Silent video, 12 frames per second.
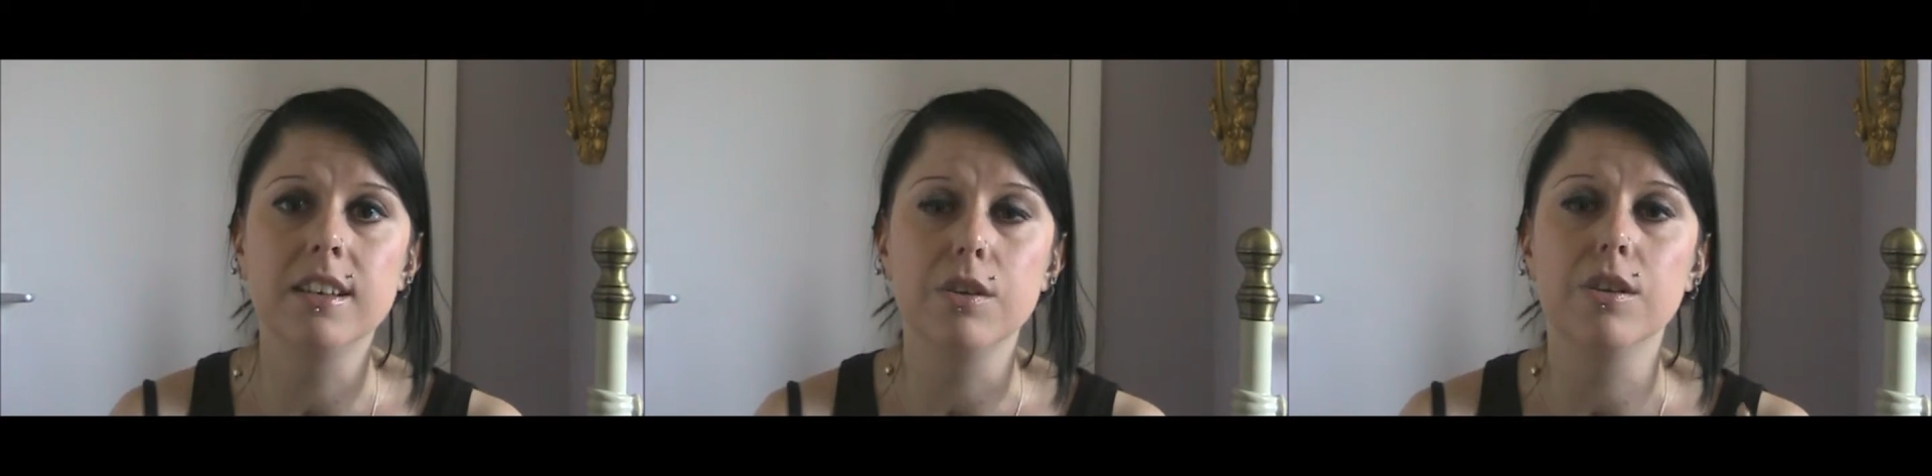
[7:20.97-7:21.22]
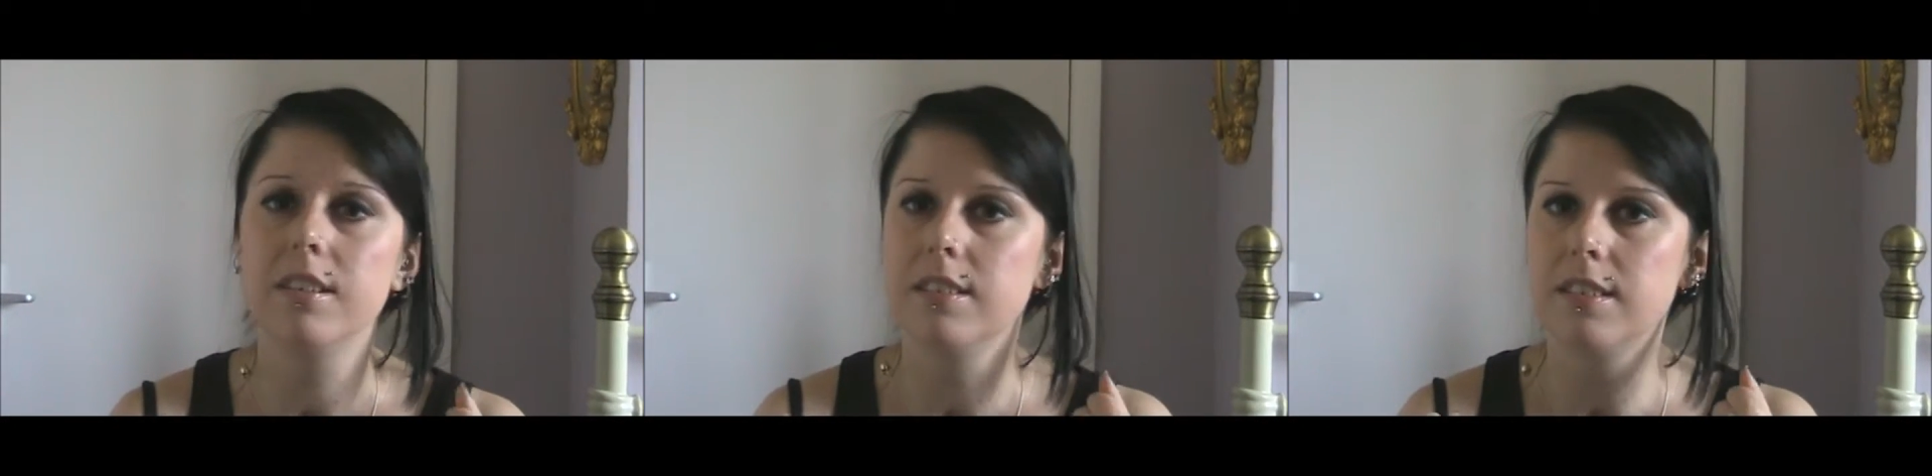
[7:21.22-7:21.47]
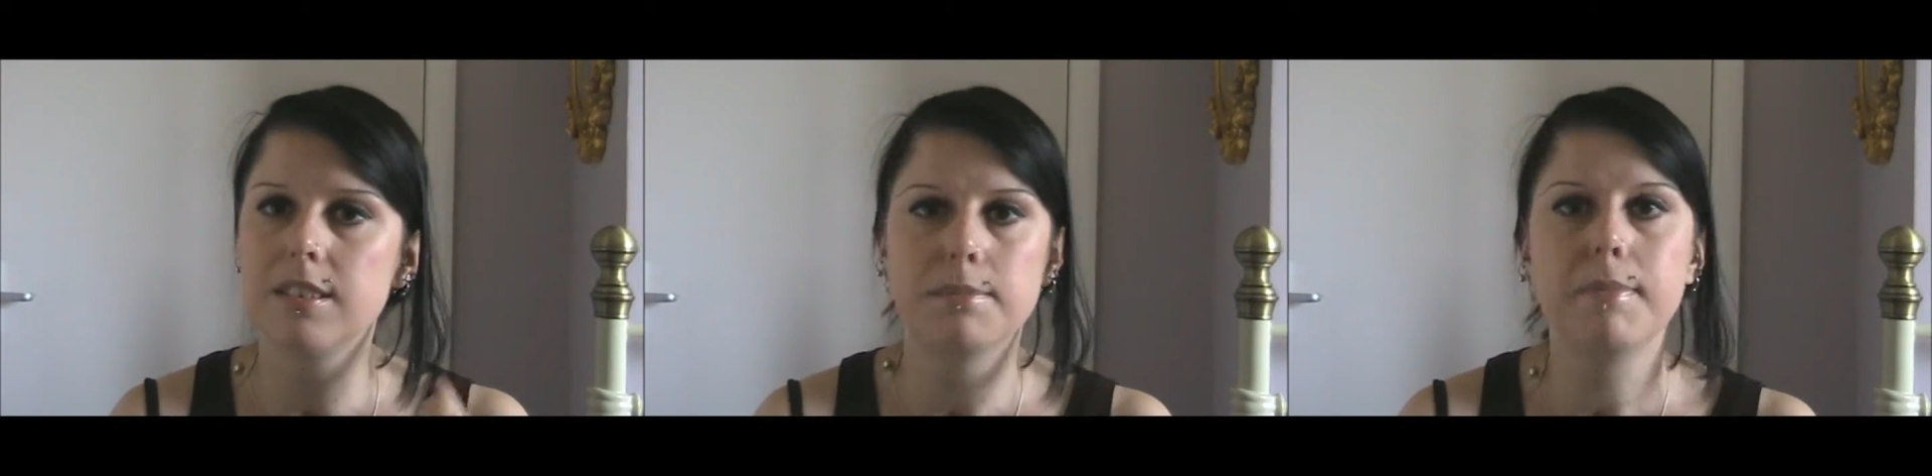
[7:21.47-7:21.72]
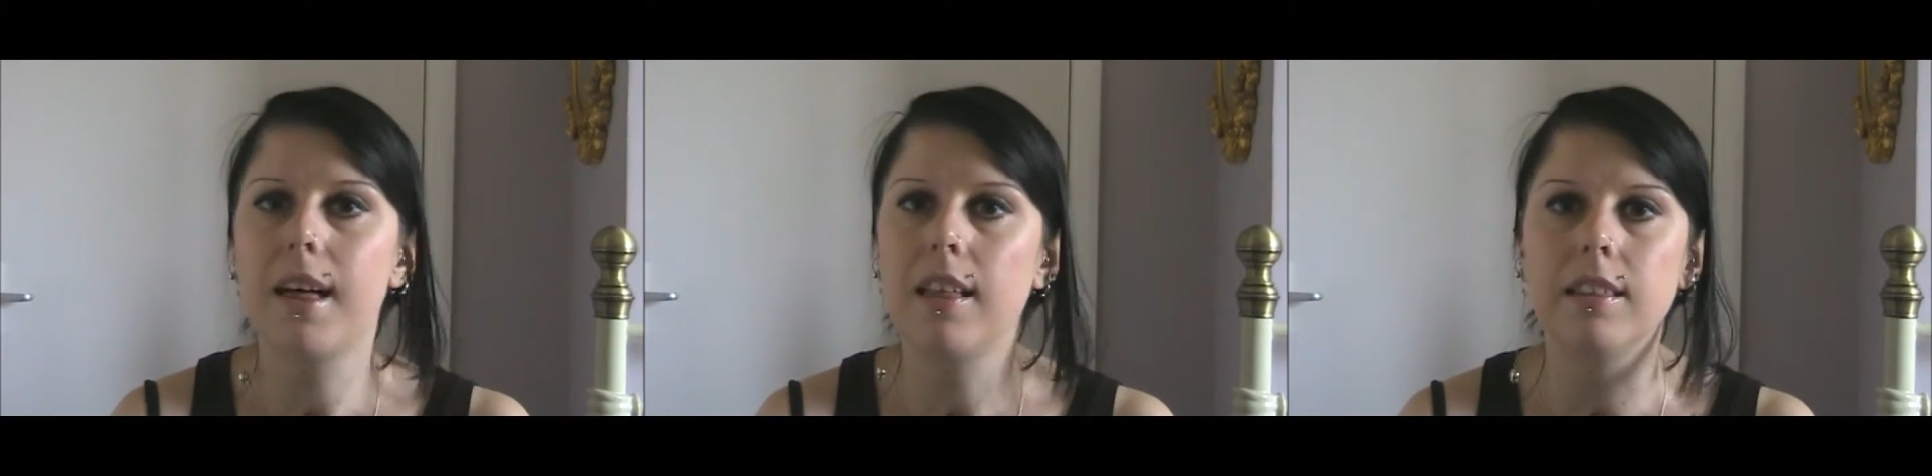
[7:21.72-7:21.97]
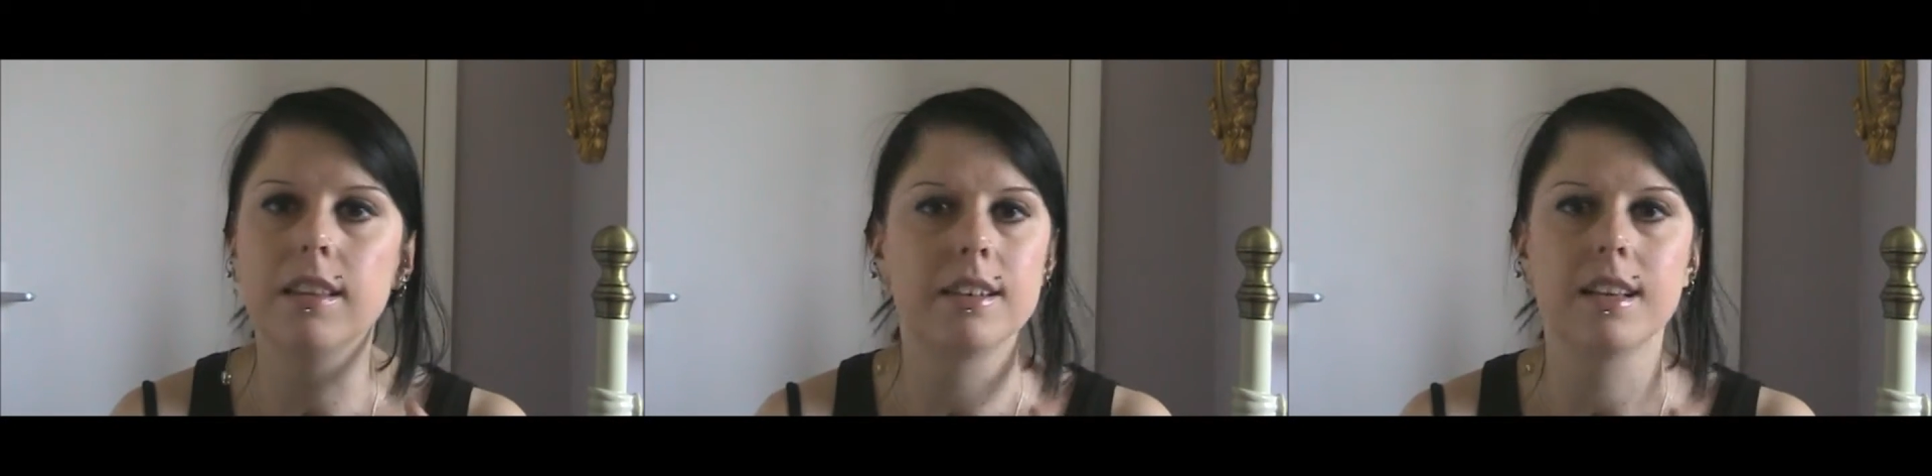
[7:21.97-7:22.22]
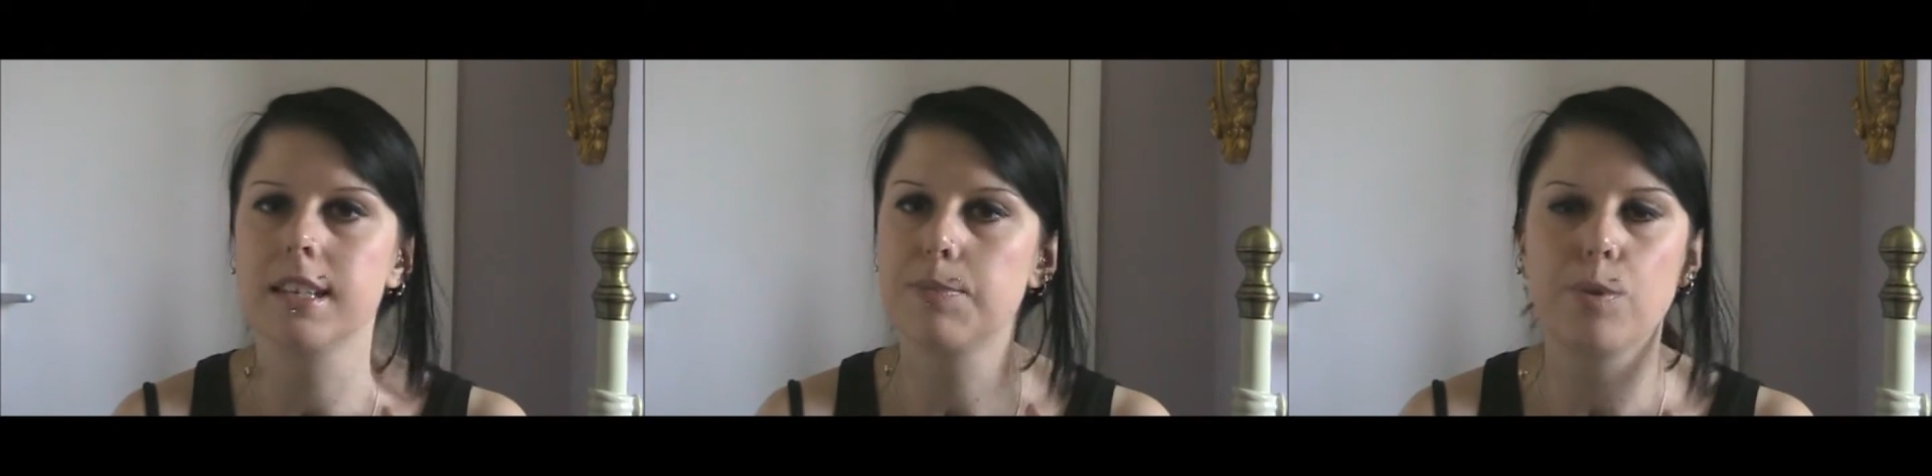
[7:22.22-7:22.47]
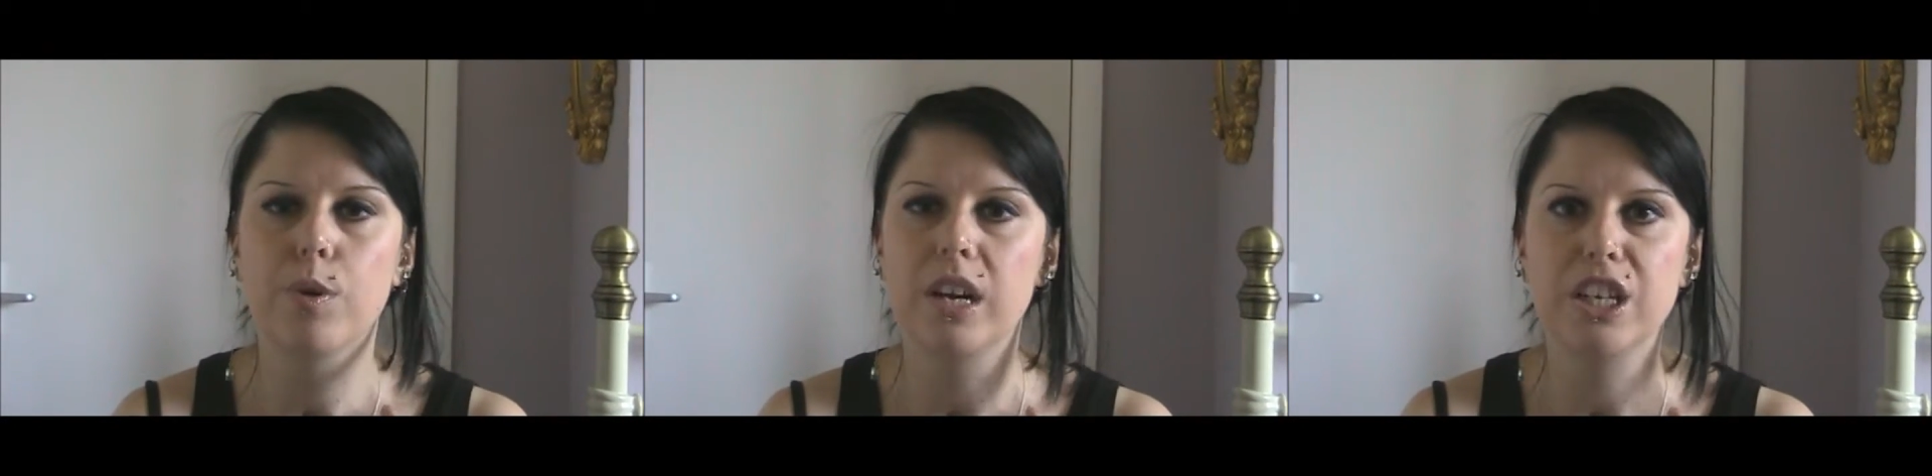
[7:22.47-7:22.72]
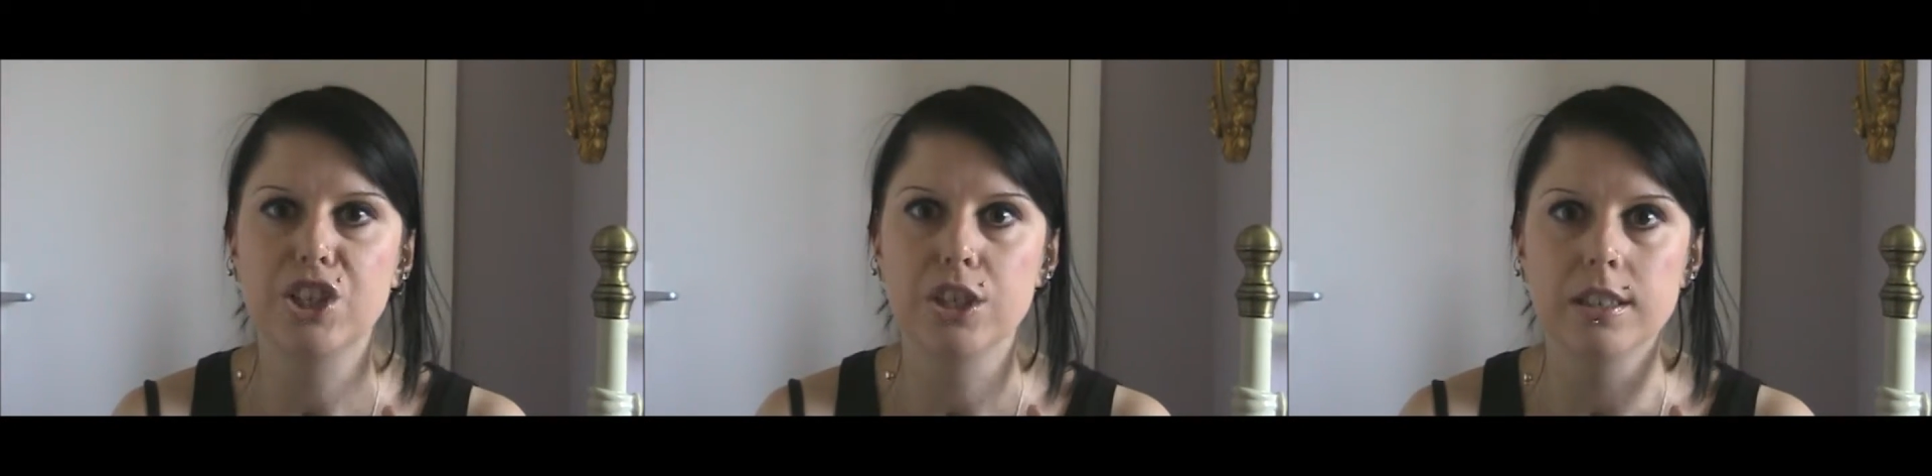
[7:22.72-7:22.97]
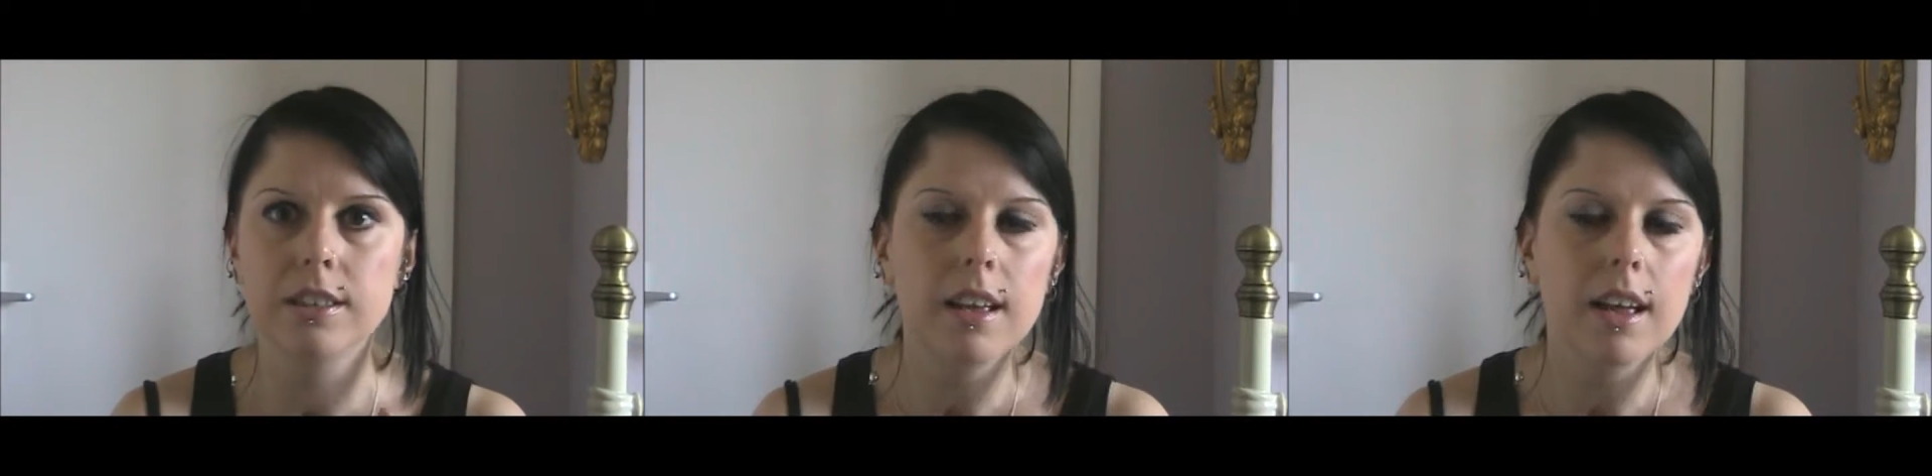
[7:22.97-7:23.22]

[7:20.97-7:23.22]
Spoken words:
you can smell the desperation,